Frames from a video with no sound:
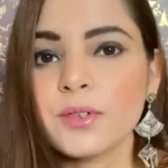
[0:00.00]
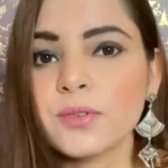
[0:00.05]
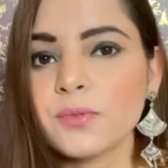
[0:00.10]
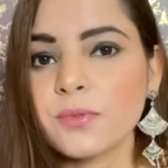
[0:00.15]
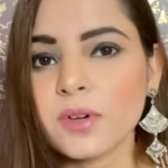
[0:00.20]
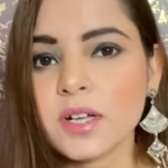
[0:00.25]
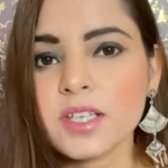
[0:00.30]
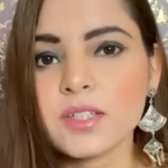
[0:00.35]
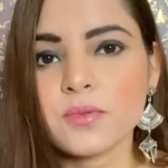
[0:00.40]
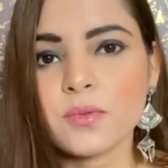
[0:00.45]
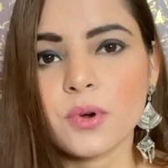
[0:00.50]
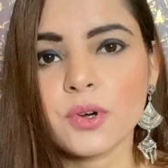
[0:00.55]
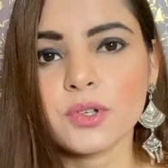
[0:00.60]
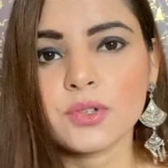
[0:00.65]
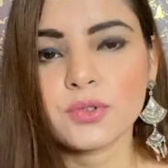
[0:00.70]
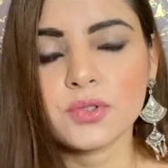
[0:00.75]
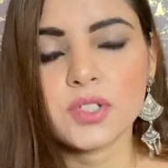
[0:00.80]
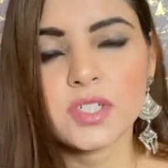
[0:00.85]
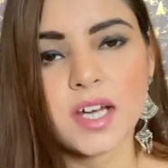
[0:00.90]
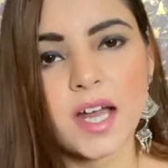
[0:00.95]
would first want
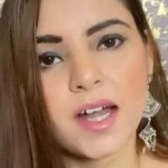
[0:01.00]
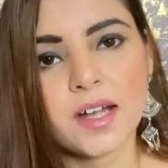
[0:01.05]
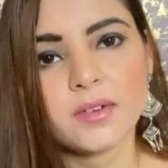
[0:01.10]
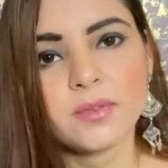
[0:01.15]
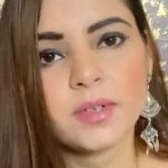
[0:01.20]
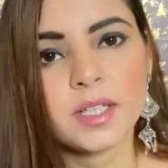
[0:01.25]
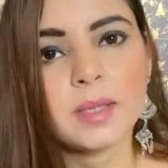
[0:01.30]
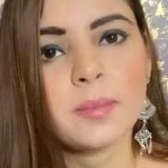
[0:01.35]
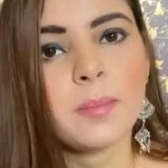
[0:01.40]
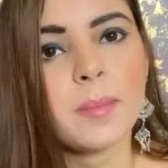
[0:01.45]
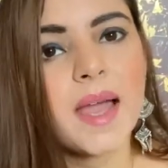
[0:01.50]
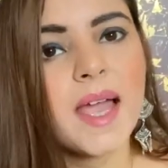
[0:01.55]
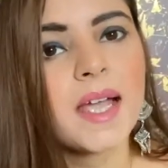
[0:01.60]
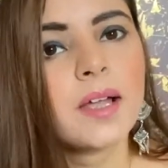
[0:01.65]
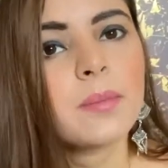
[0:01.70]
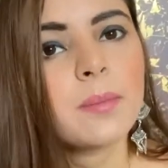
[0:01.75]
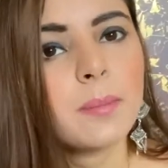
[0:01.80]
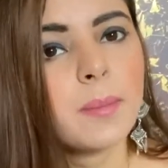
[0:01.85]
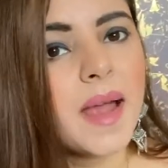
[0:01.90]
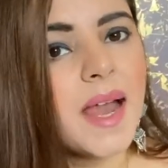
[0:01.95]
to start with
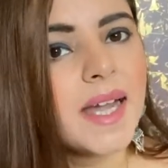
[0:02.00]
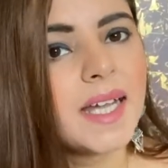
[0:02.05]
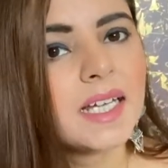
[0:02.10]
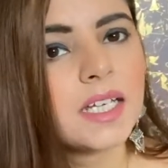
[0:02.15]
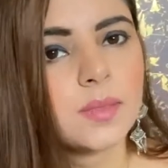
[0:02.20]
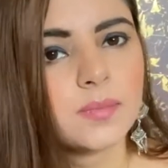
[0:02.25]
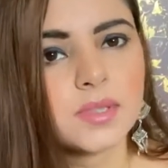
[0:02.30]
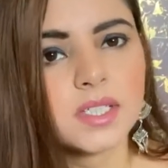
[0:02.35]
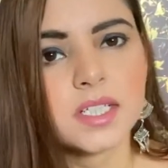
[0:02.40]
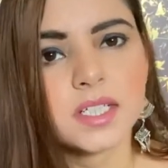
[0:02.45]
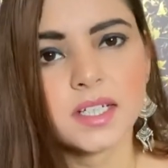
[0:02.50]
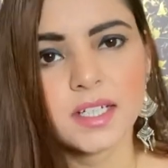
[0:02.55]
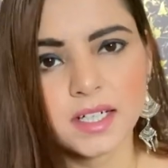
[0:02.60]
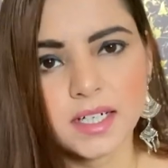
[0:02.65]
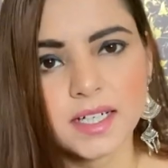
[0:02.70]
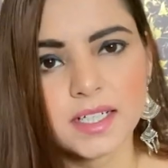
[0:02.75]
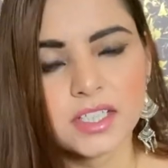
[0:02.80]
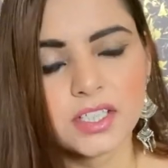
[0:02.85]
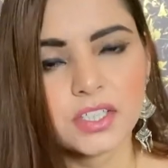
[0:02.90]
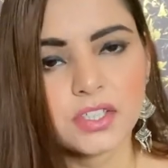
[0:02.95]
MAC matte lipstick
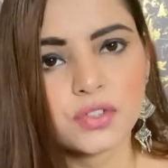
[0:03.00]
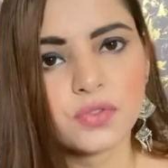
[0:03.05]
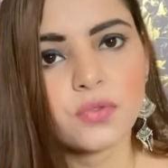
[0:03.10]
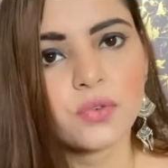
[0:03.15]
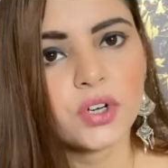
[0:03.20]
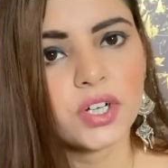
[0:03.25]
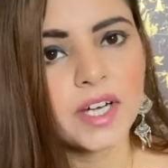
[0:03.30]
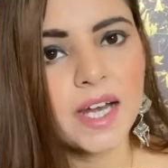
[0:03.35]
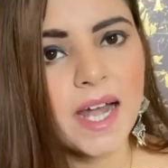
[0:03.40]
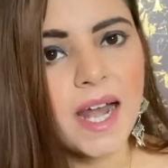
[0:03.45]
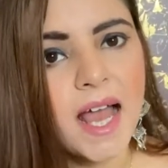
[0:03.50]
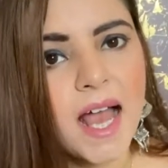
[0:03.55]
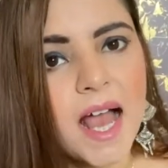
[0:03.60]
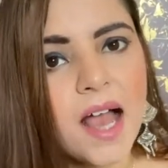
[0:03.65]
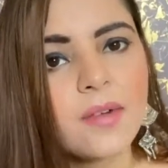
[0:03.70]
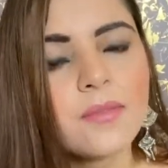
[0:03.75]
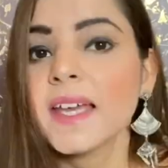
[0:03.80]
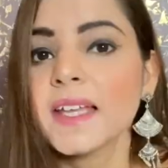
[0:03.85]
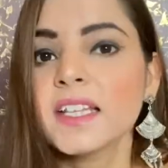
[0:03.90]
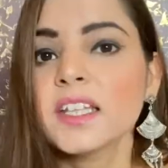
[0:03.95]
collections, what I
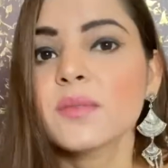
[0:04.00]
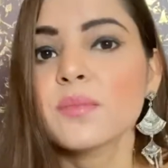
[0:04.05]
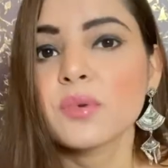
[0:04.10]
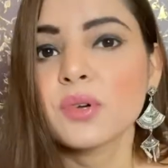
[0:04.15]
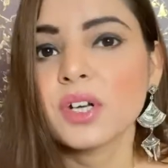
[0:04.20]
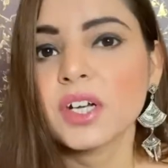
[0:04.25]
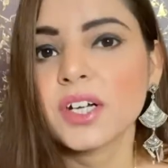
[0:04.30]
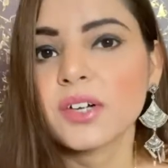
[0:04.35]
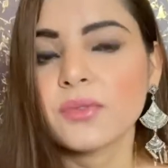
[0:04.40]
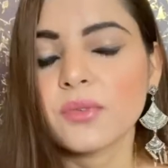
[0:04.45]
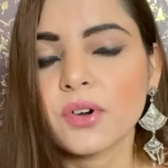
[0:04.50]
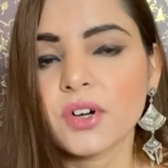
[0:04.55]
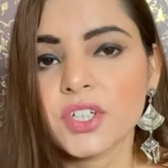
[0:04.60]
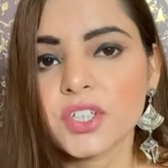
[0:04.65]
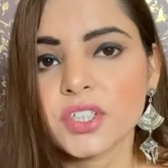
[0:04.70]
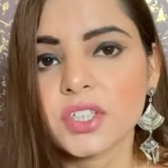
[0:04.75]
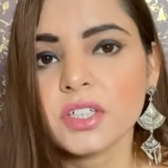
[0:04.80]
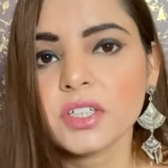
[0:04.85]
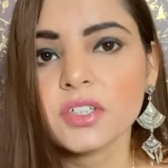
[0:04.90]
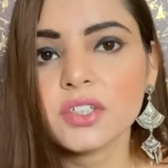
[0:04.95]
have in the bullet
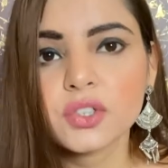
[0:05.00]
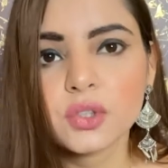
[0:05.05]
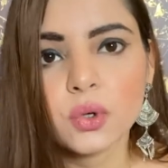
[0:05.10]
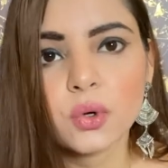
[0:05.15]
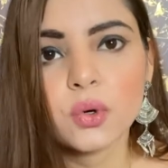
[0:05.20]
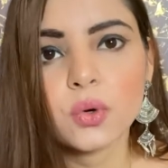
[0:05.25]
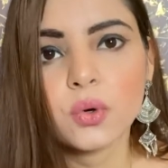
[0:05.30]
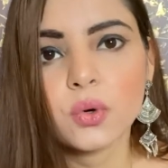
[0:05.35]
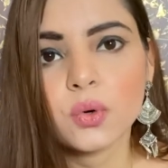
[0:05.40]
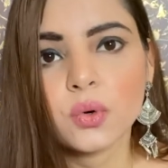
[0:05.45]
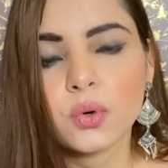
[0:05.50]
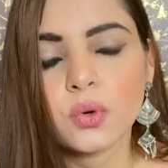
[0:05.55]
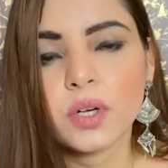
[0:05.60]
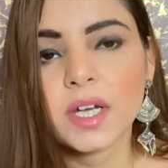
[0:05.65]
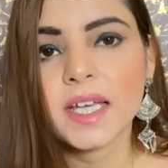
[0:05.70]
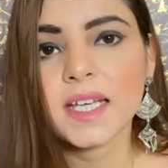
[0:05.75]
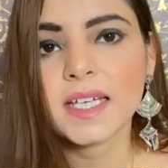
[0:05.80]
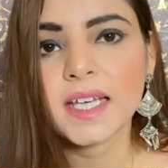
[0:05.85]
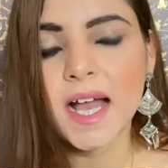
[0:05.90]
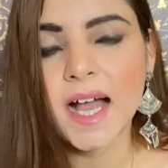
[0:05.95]
version. So
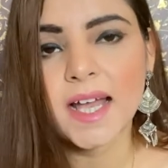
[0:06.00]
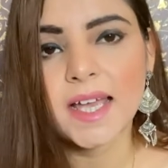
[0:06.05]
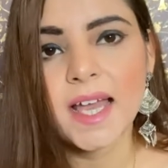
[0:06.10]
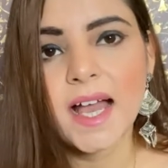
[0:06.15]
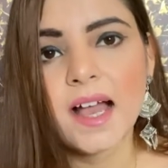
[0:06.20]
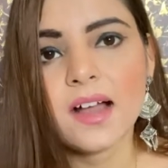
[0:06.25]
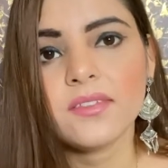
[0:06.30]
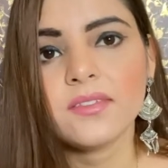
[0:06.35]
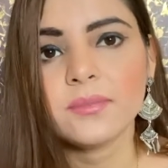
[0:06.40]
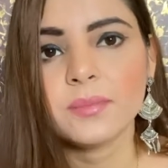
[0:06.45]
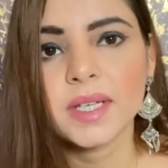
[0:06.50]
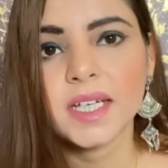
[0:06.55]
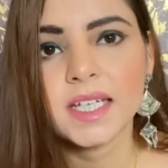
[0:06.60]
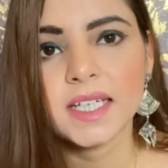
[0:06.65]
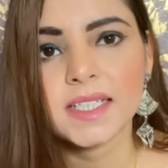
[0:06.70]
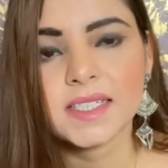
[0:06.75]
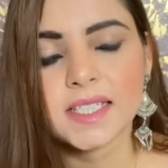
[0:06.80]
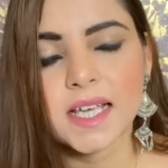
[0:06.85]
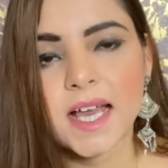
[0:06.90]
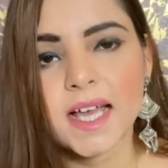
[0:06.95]
I have
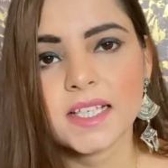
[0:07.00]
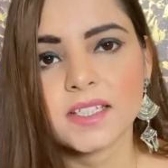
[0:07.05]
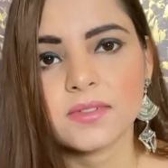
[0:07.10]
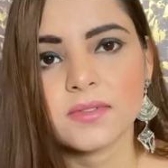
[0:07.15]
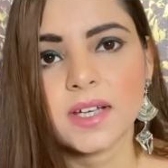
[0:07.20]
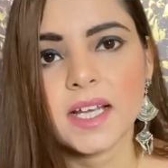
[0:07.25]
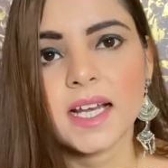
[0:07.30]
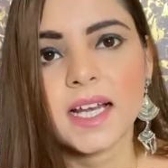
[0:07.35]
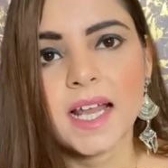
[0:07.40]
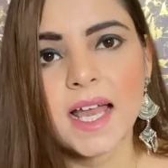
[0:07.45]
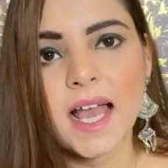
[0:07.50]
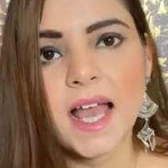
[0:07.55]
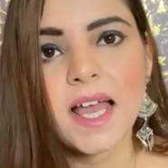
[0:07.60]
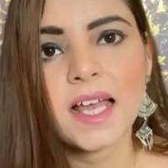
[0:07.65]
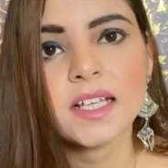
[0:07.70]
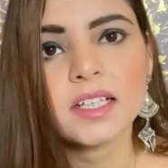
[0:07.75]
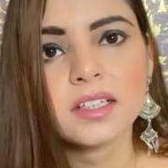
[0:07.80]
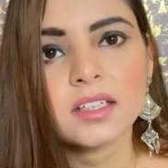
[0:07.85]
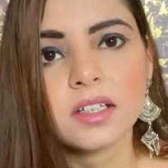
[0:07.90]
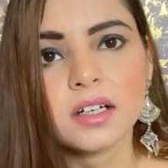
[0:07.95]
minis as well
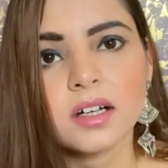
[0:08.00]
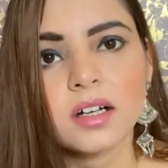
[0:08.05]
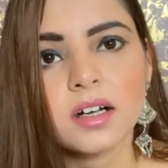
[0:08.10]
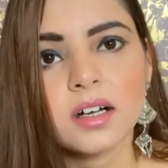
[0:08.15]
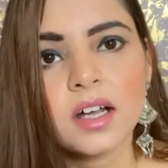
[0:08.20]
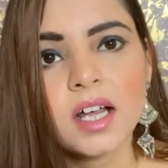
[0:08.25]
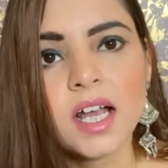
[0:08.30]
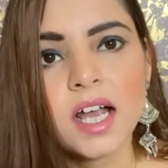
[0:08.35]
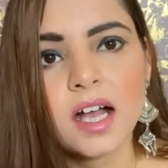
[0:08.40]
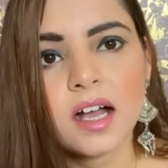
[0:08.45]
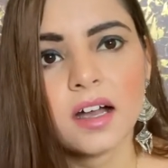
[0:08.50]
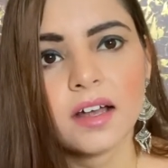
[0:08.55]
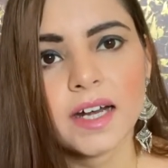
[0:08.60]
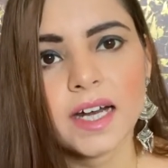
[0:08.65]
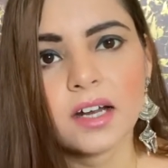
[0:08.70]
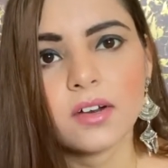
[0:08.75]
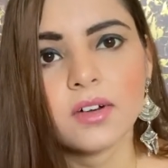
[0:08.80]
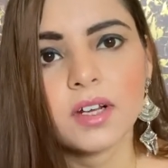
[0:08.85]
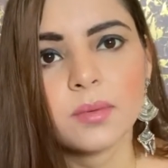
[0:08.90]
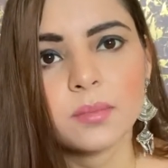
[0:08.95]
and the
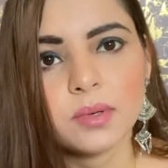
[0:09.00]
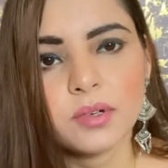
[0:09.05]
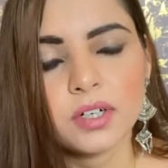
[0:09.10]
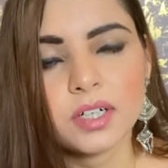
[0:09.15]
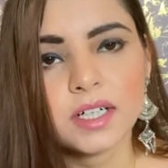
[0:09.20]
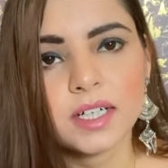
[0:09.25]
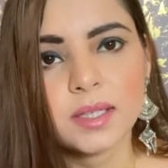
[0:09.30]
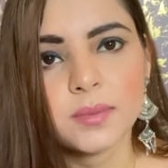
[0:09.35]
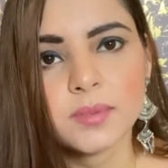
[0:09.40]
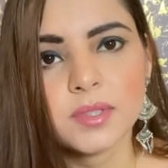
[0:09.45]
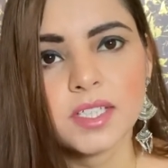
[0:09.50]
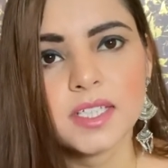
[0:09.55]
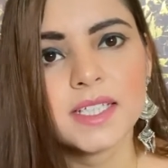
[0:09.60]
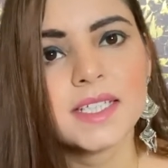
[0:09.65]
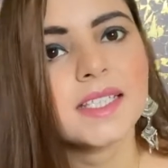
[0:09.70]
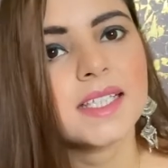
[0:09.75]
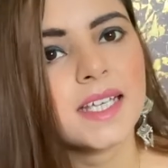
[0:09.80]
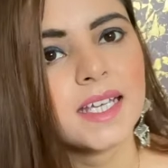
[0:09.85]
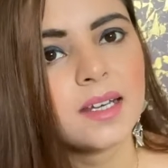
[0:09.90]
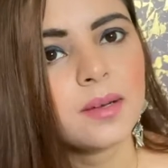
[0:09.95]
regular bullet lipstick
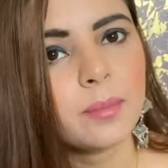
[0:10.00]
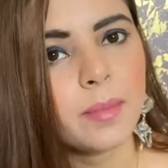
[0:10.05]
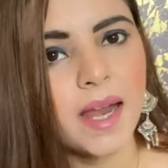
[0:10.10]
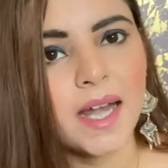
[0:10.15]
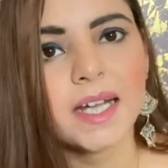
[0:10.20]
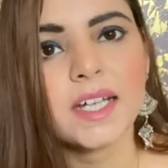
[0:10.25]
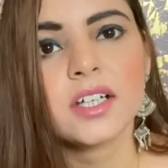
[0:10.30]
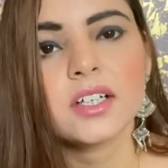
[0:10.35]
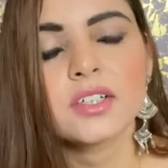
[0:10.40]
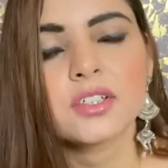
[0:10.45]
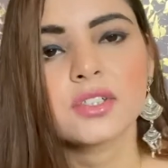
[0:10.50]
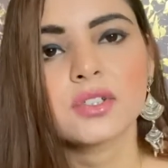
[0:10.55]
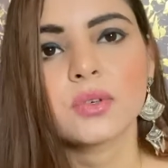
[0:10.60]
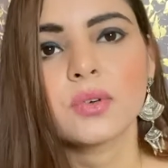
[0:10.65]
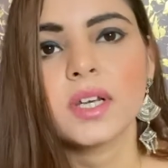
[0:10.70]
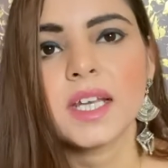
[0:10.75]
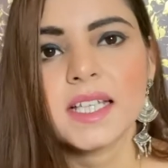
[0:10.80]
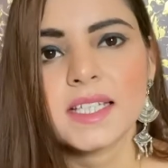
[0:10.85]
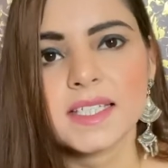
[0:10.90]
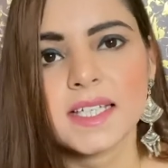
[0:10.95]
in matte. So
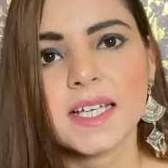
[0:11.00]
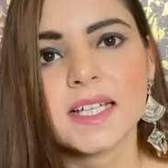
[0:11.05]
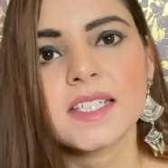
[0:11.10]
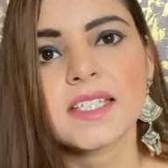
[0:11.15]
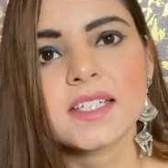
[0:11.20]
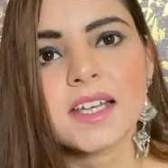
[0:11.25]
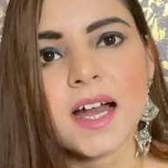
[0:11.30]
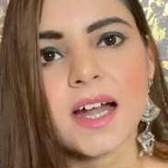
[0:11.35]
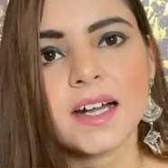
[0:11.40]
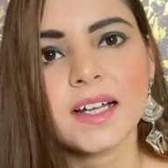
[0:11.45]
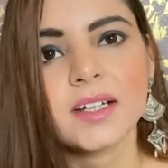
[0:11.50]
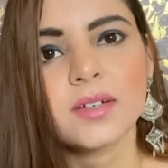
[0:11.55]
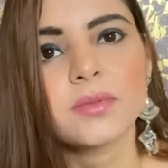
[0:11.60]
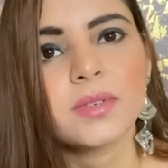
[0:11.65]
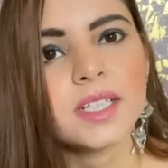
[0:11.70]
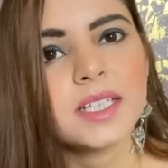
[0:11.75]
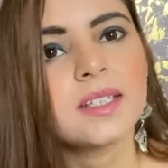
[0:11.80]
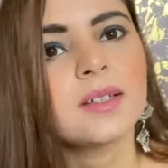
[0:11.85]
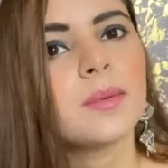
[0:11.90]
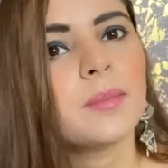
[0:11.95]
let's get started
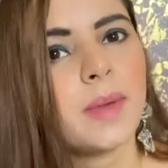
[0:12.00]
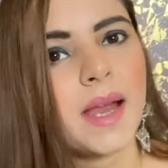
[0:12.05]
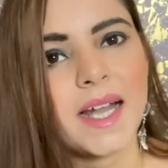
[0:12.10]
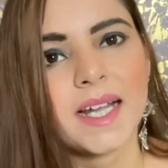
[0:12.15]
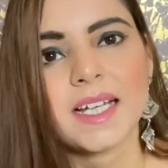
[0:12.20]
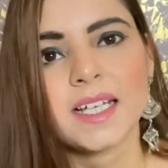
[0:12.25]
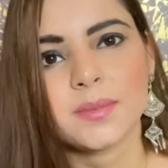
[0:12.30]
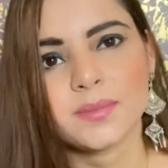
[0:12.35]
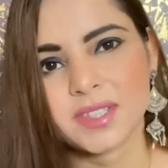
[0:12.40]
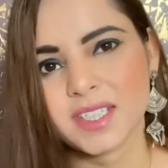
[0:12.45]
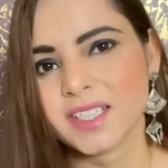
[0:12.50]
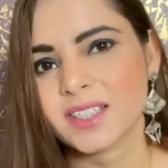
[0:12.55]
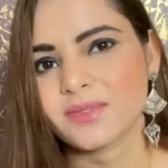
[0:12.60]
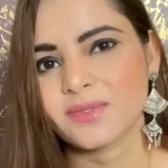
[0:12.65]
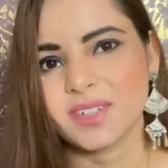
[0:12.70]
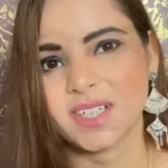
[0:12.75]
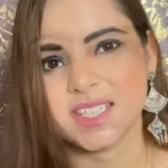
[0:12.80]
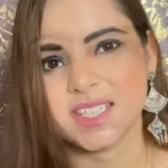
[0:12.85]
with matte lipsticks.